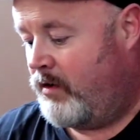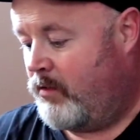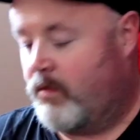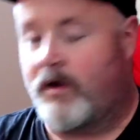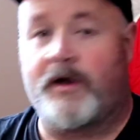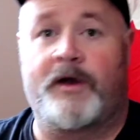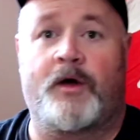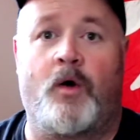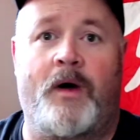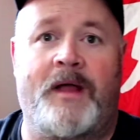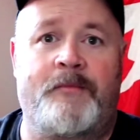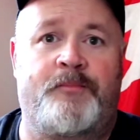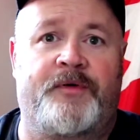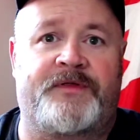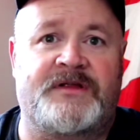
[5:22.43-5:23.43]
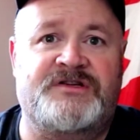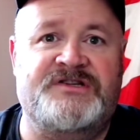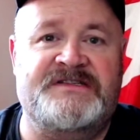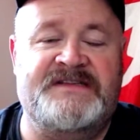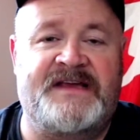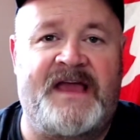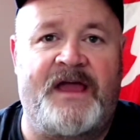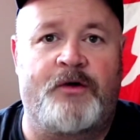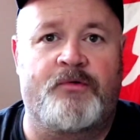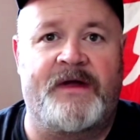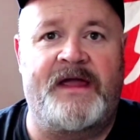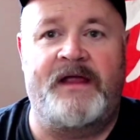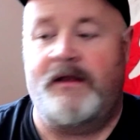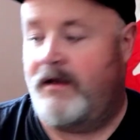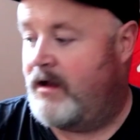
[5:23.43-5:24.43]
We're going to go ahead and put the GZK
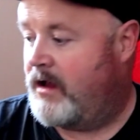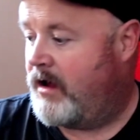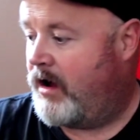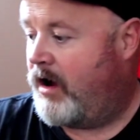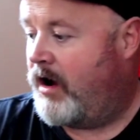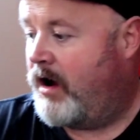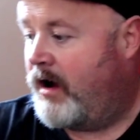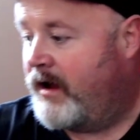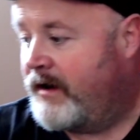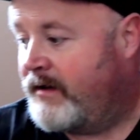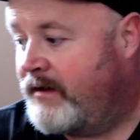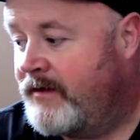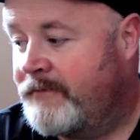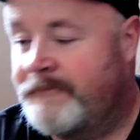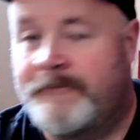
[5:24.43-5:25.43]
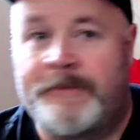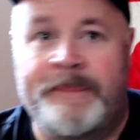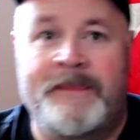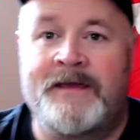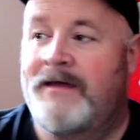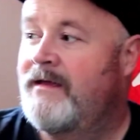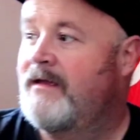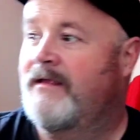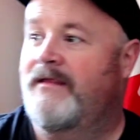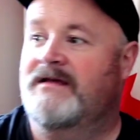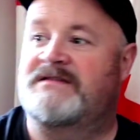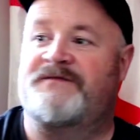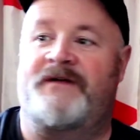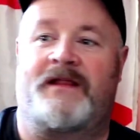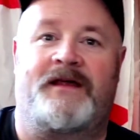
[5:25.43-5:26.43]
green on
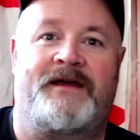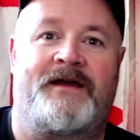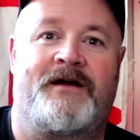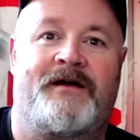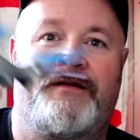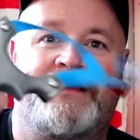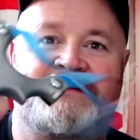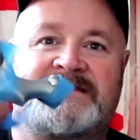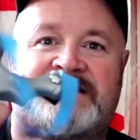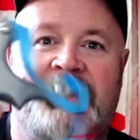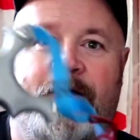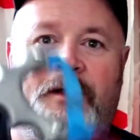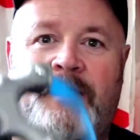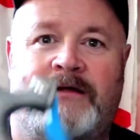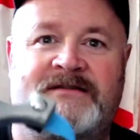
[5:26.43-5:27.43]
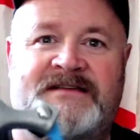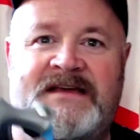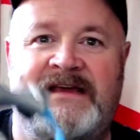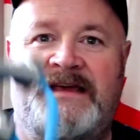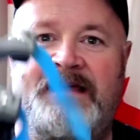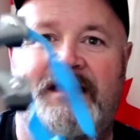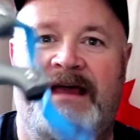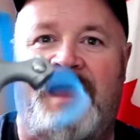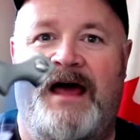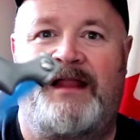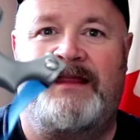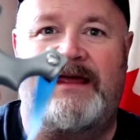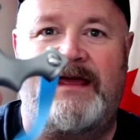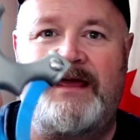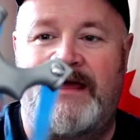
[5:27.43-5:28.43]
this fella here, the Scout LT
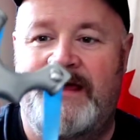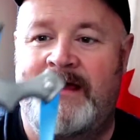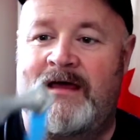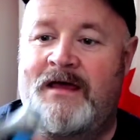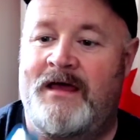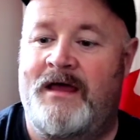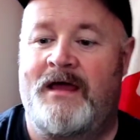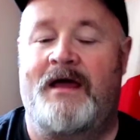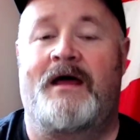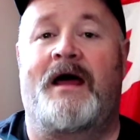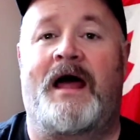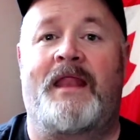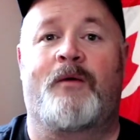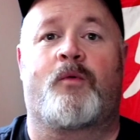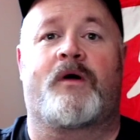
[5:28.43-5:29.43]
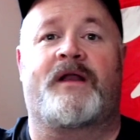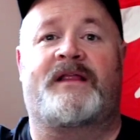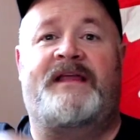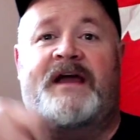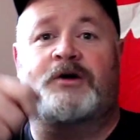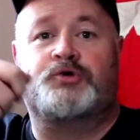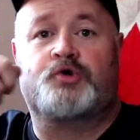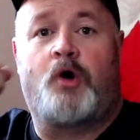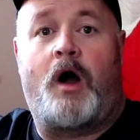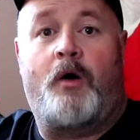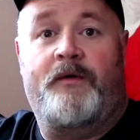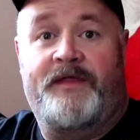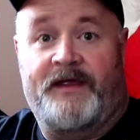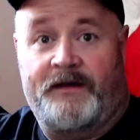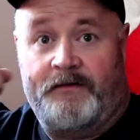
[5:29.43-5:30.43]
LE, and then we're going to take a draw
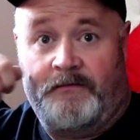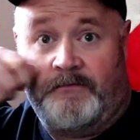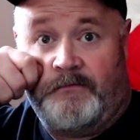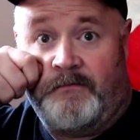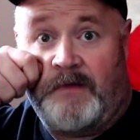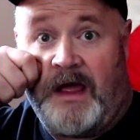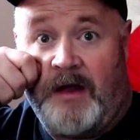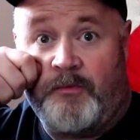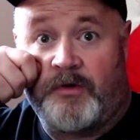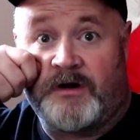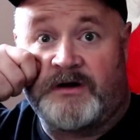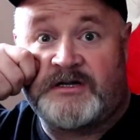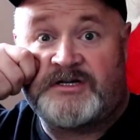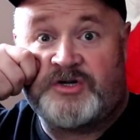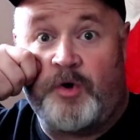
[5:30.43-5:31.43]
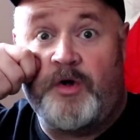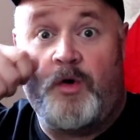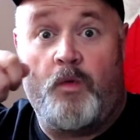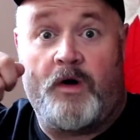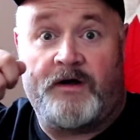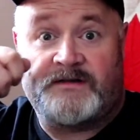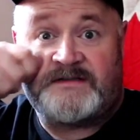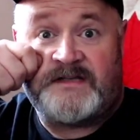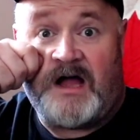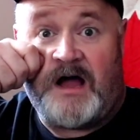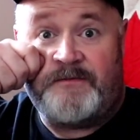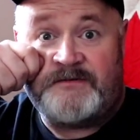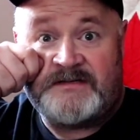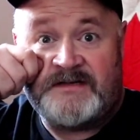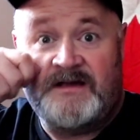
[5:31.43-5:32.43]
with it. And we're going to show you where it
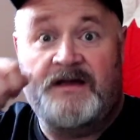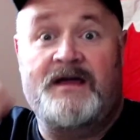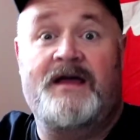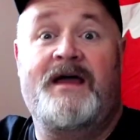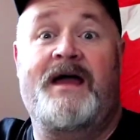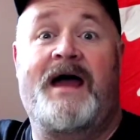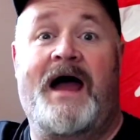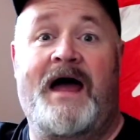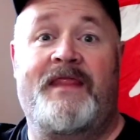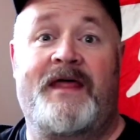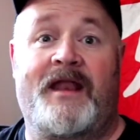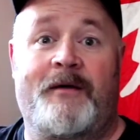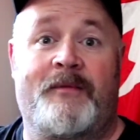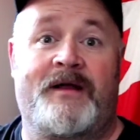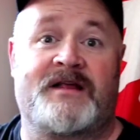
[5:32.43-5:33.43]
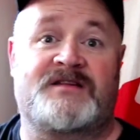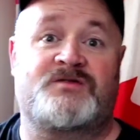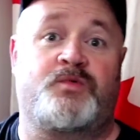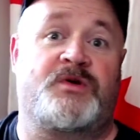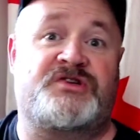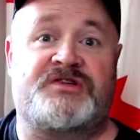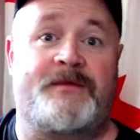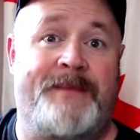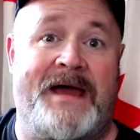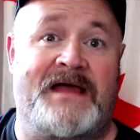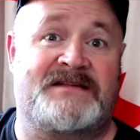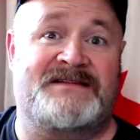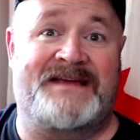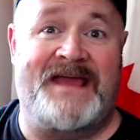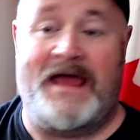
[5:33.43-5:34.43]
stops. And then I'm going to switch the
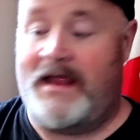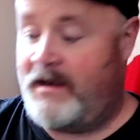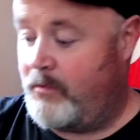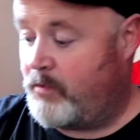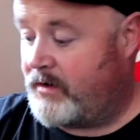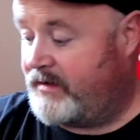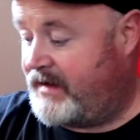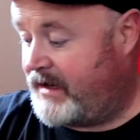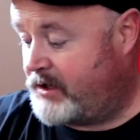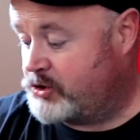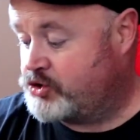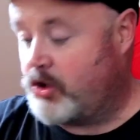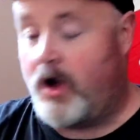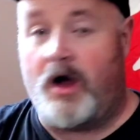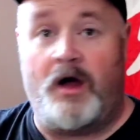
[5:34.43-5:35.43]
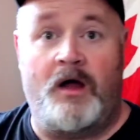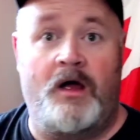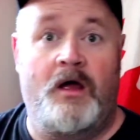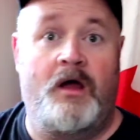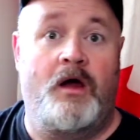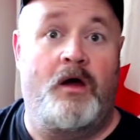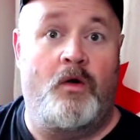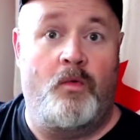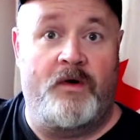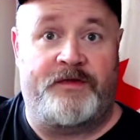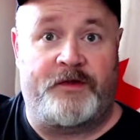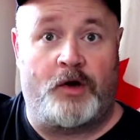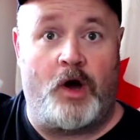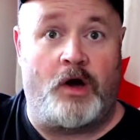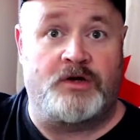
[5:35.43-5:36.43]
bands again, and we're going to take a draw with
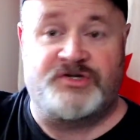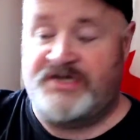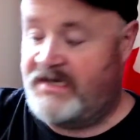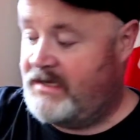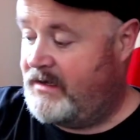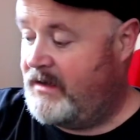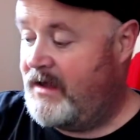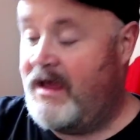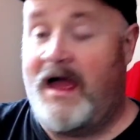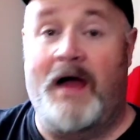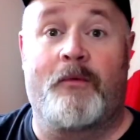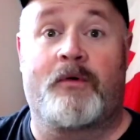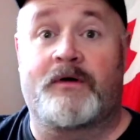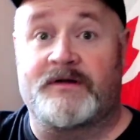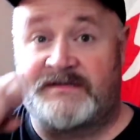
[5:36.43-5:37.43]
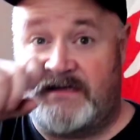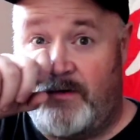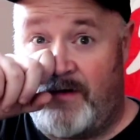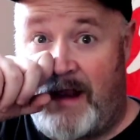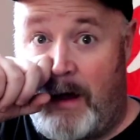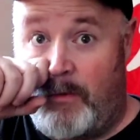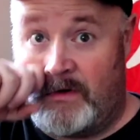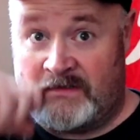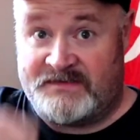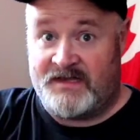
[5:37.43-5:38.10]
the Gong Chi, and we're going to see where that one